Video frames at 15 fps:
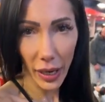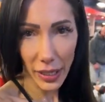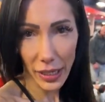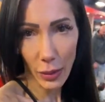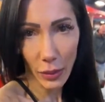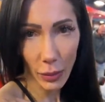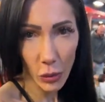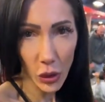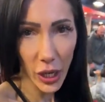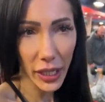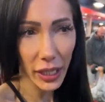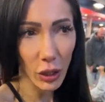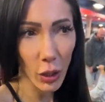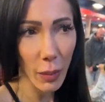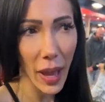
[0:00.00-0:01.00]
I see when I'm
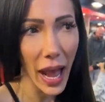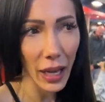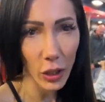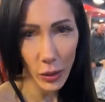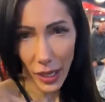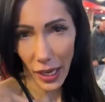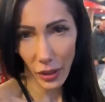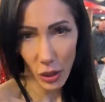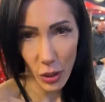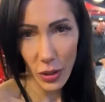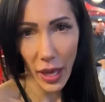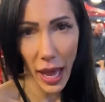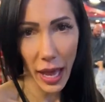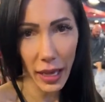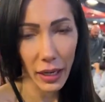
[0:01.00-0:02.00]
training. Your back, you can't
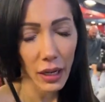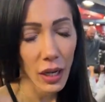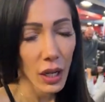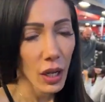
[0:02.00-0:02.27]
do that.